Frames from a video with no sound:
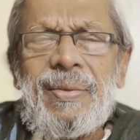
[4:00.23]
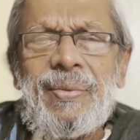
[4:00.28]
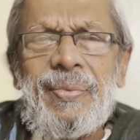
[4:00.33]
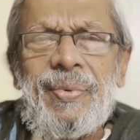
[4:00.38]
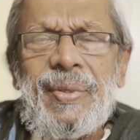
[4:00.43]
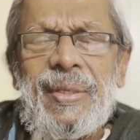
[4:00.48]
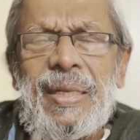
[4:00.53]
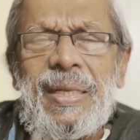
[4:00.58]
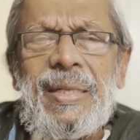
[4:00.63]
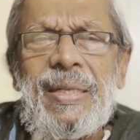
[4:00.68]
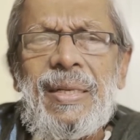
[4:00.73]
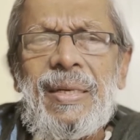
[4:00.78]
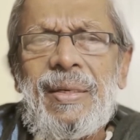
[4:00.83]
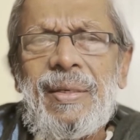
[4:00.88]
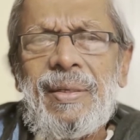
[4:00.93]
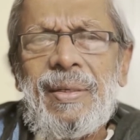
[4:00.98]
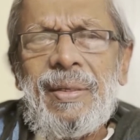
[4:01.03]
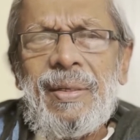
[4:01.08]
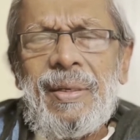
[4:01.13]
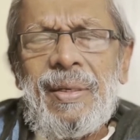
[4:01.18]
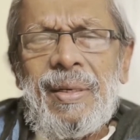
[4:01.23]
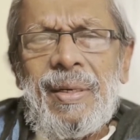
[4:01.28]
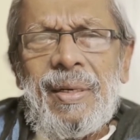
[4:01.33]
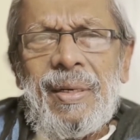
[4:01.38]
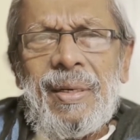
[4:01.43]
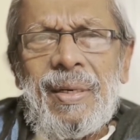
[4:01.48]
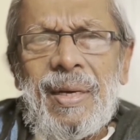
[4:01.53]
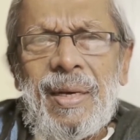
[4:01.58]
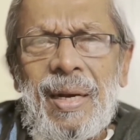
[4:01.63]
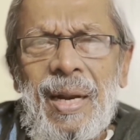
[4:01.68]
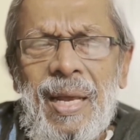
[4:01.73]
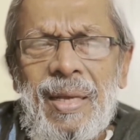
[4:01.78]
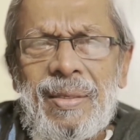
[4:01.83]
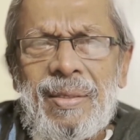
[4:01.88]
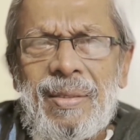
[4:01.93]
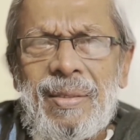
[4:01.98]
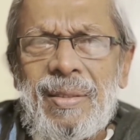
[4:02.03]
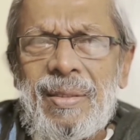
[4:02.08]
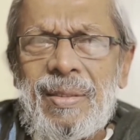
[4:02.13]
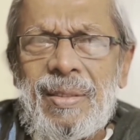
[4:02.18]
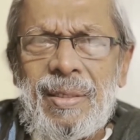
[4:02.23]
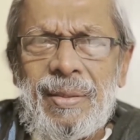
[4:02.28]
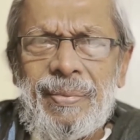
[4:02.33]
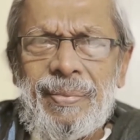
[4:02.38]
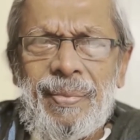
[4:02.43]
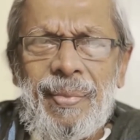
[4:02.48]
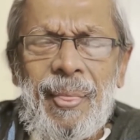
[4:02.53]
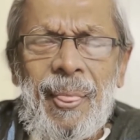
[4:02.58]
within the class system.